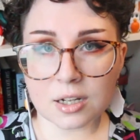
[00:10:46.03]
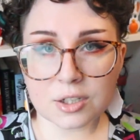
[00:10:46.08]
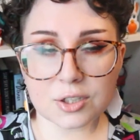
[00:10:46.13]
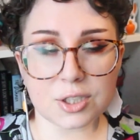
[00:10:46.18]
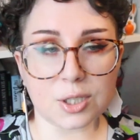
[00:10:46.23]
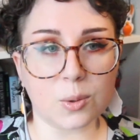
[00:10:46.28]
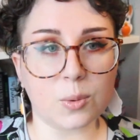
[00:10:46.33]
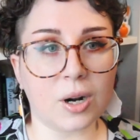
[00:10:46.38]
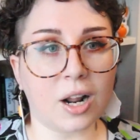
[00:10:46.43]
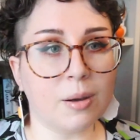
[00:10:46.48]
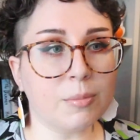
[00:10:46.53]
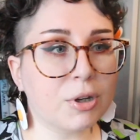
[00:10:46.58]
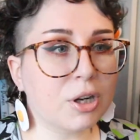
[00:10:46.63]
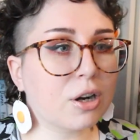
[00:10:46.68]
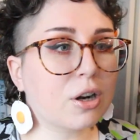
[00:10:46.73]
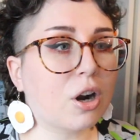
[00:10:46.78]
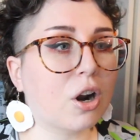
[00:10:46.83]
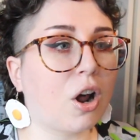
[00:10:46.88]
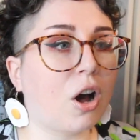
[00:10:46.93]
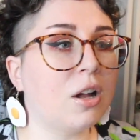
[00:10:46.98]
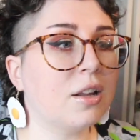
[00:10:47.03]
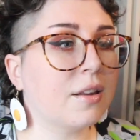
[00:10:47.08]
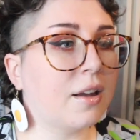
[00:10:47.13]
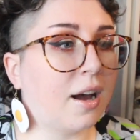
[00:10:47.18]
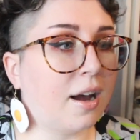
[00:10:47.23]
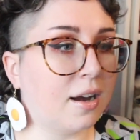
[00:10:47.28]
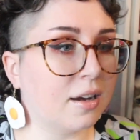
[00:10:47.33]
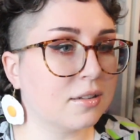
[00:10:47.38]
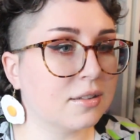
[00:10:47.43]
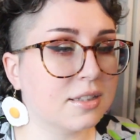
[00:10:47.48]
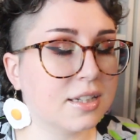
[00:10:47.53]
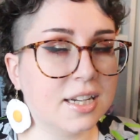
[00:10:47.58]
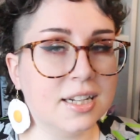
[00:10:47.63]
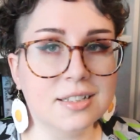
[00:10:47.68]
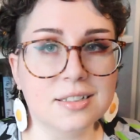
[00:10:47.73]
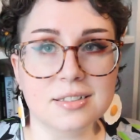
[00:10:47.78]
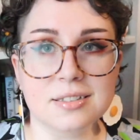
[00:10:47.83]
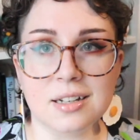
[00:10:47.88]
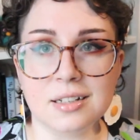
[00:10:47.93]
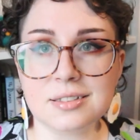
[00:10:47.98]
So what I'm gonna call that
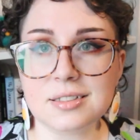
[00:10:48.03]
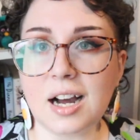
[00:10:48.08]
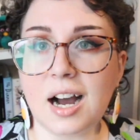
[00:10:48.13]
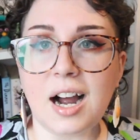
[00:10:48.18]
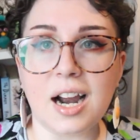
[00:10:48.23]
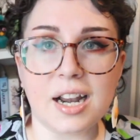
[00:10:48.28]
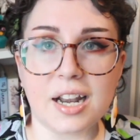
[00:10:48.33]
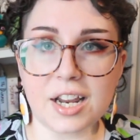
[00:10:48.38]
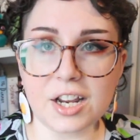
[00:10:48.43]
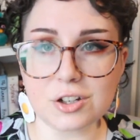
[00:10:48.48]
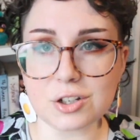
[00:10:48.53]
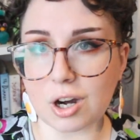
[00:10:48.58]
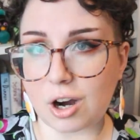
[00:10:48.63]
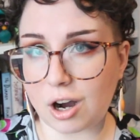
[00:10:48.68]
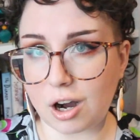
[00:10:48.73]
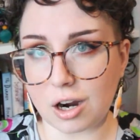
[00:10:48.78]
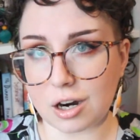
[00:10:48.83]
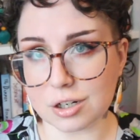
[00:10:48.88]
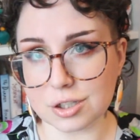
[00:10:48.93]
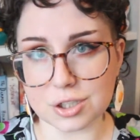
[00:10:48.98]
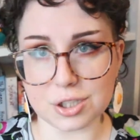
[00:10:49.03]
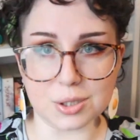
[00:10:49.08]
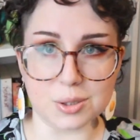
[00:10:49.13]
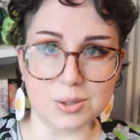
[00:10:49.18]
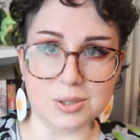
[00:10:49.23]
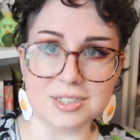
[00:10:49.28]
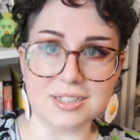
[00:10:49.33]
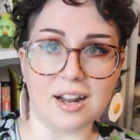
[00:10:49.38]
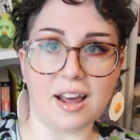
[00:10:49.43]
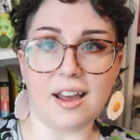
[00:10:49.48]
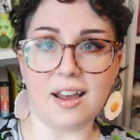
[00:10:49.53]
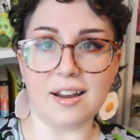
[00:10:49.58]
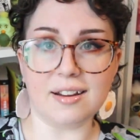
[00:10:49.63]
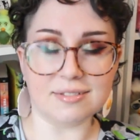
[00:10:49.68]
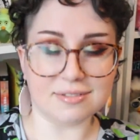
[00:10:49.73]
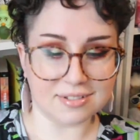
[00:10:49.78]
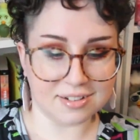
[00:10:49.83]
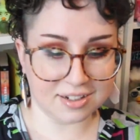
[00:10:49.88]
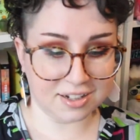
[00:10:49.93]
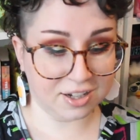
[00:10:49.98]
is Tiny Talk Tuesday
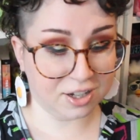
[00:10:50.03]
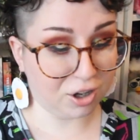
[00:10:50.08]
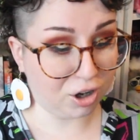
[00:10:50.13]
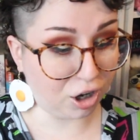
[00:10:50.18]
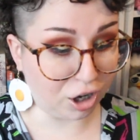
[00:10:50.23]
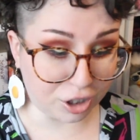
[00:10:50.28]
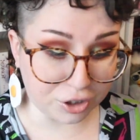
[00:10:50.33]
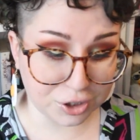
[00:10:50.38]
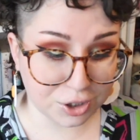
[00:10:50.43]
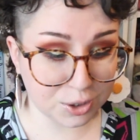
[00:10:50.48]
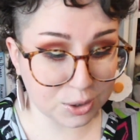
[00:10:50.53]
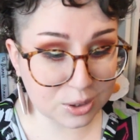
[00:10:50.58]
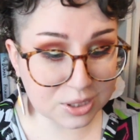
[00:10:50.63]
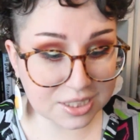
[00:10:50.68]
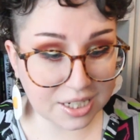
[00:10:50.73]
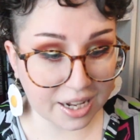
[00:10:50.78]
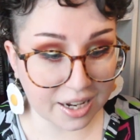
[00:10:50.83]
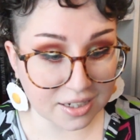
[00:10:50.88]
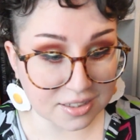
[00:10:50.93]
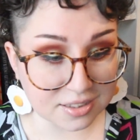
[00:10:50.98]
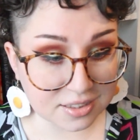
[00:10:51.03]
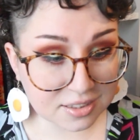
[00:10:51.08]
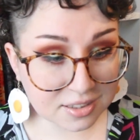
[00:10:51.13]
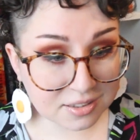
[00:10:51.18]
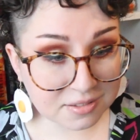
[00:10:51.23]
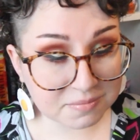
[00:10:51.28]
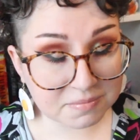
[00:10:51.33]
on Tuesdays.